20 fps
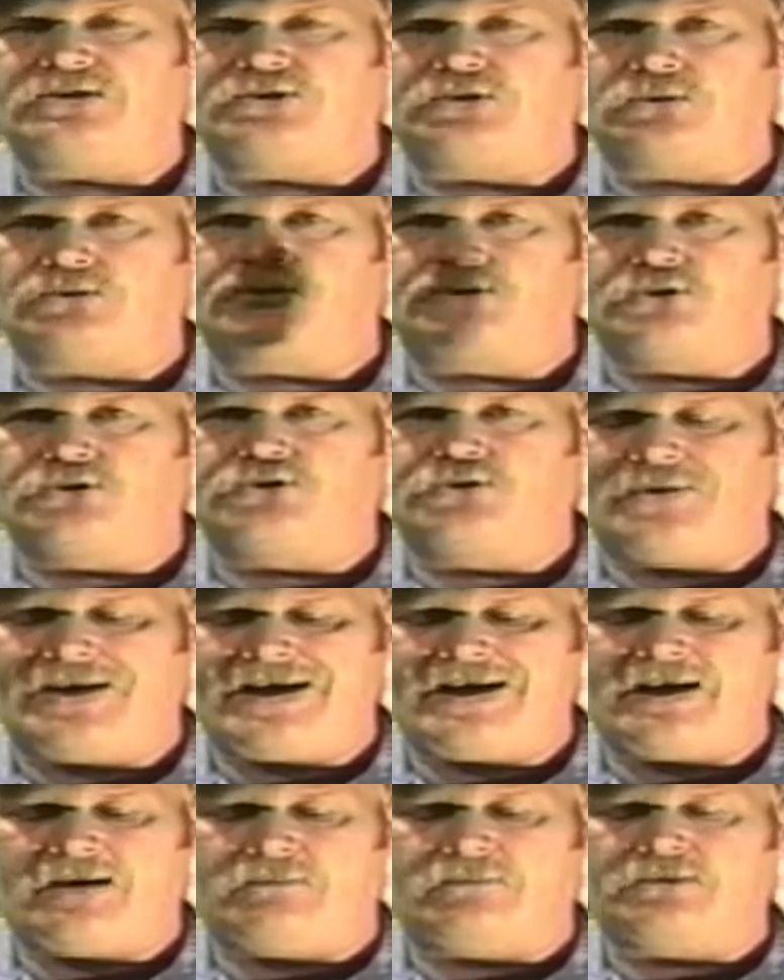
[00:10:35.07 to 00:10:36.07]
So should you
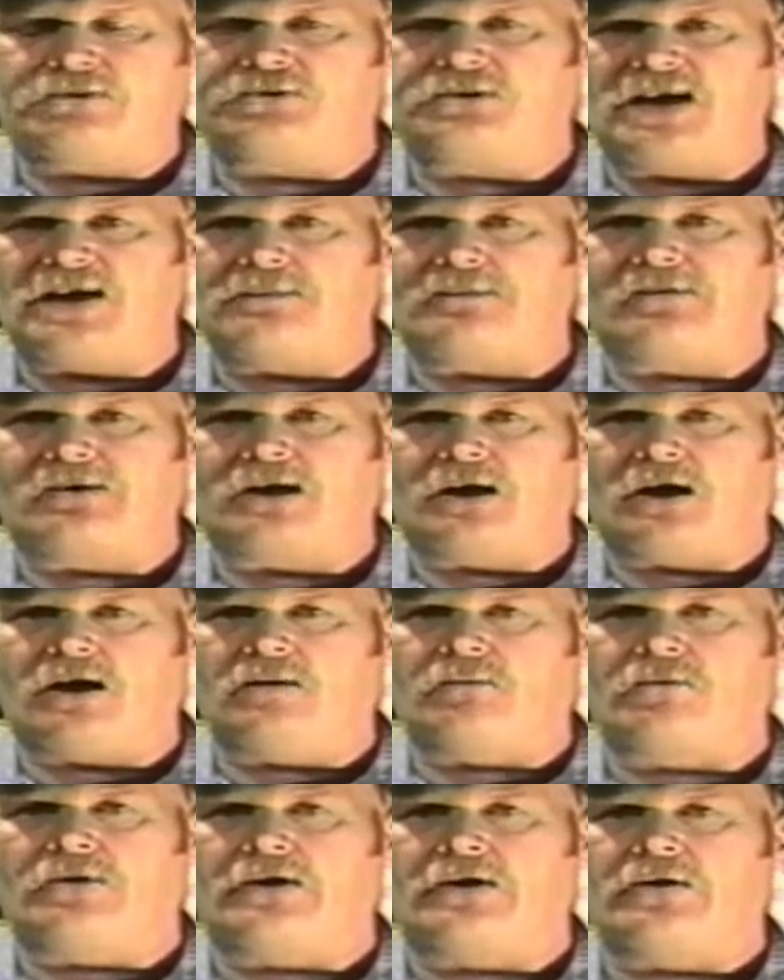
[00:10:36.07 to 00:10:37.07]
have this type of a
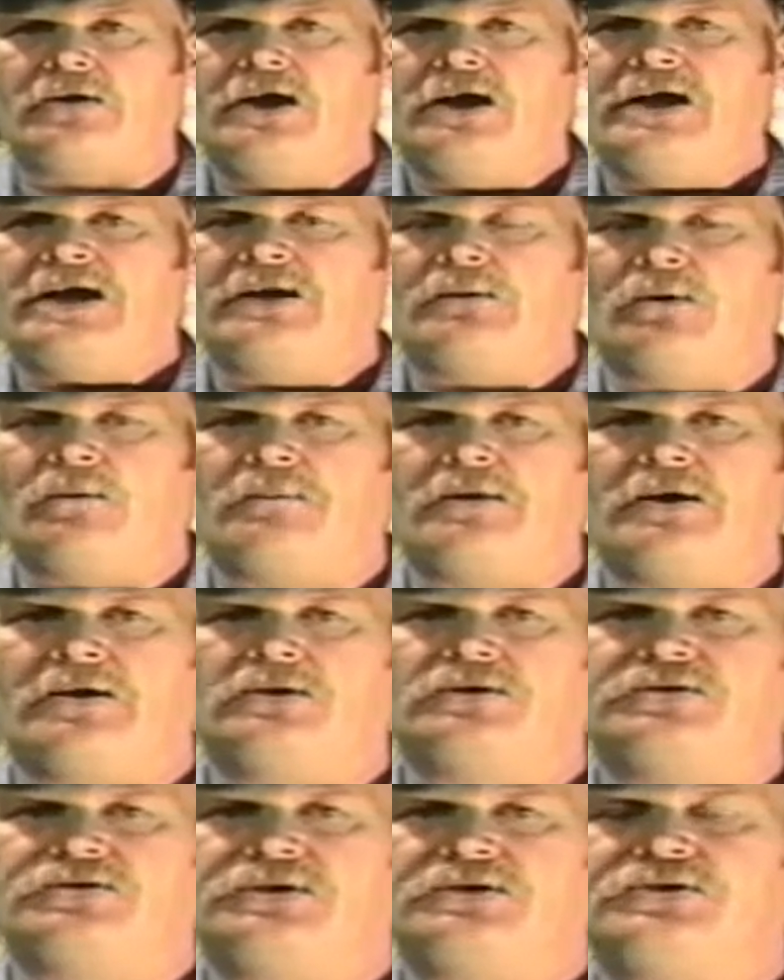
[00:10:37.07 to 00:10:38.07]
carburetor, it will better
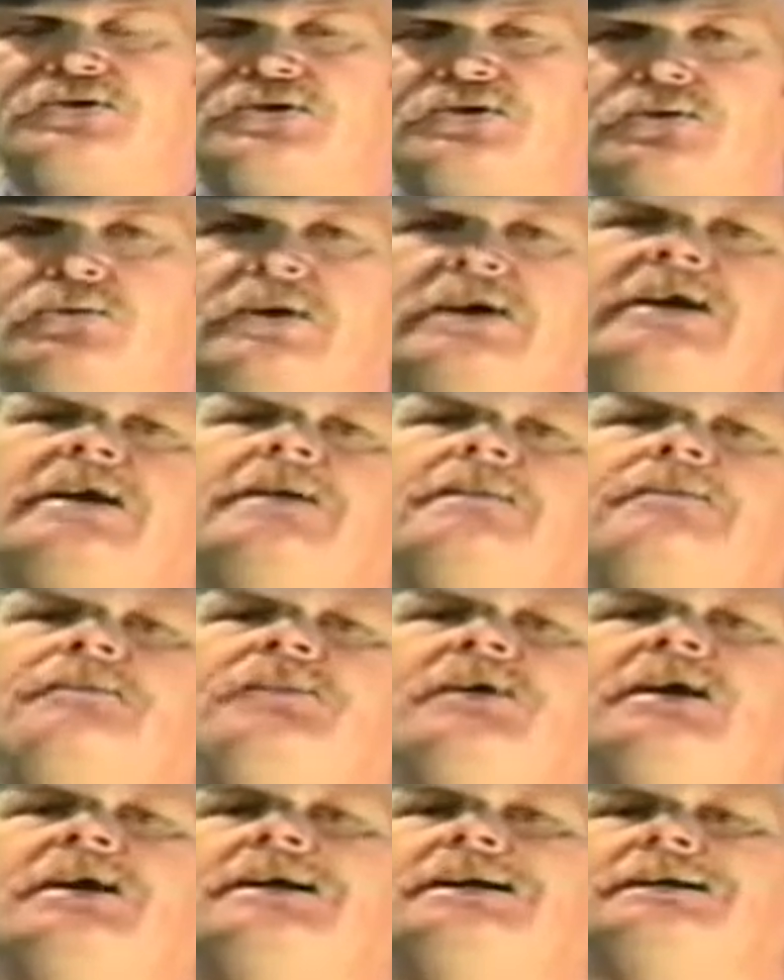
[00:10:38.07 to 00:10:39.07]
assist you in
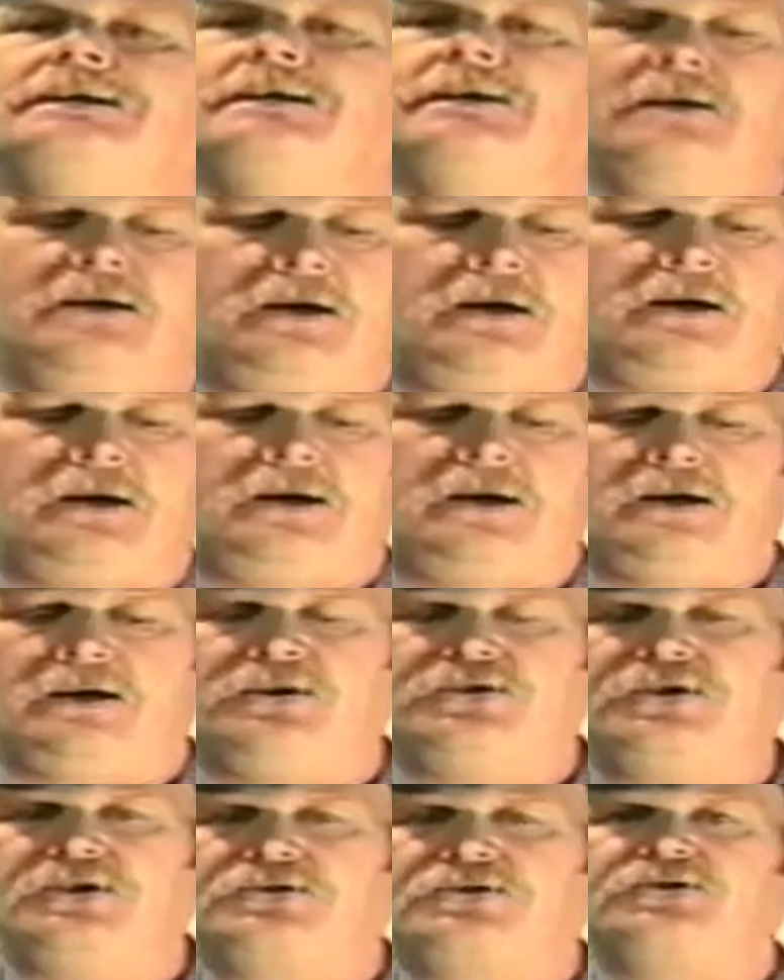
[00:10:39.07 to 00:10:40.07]
uh,
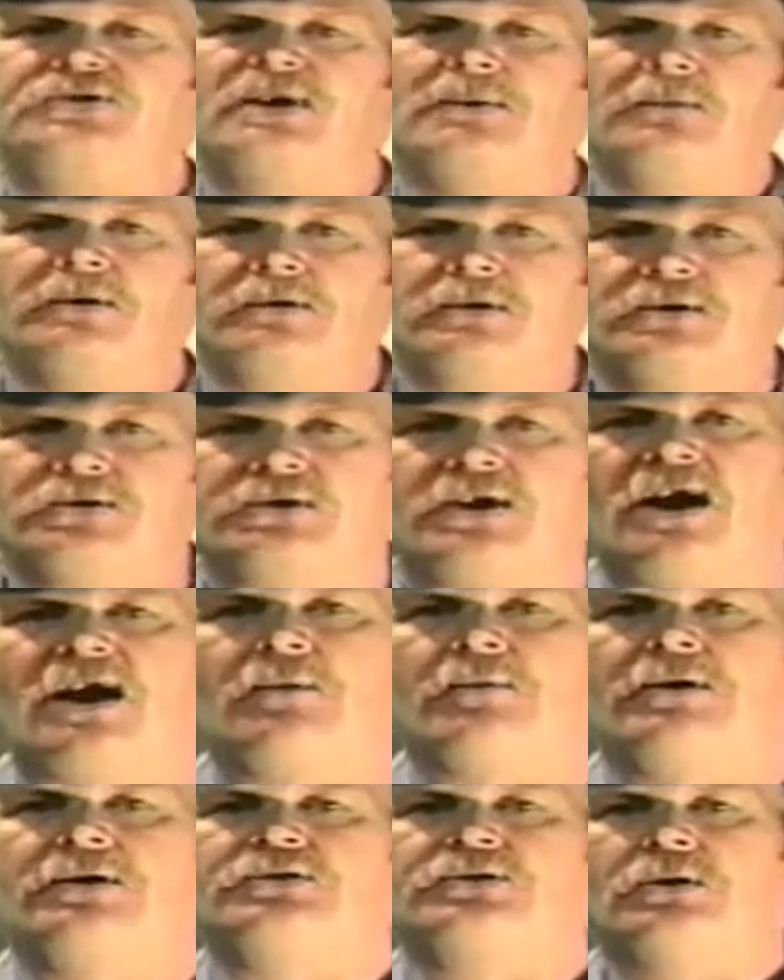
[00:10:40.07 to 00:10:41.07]
disassembling this
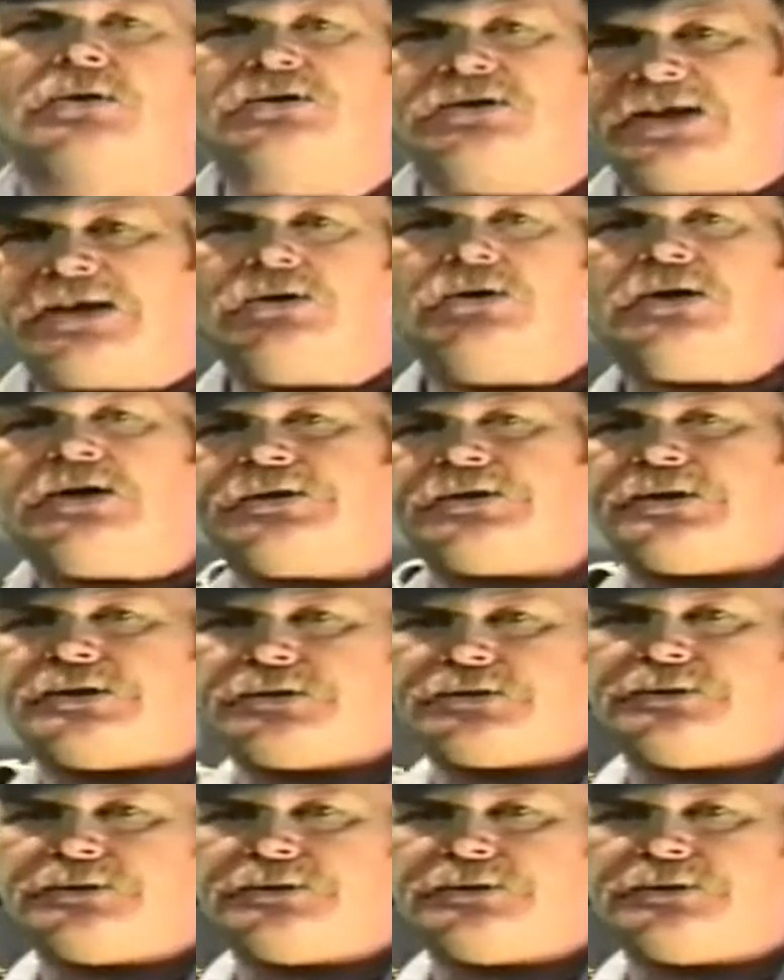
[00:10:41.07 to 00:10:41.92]
carburetor. So take a look at this.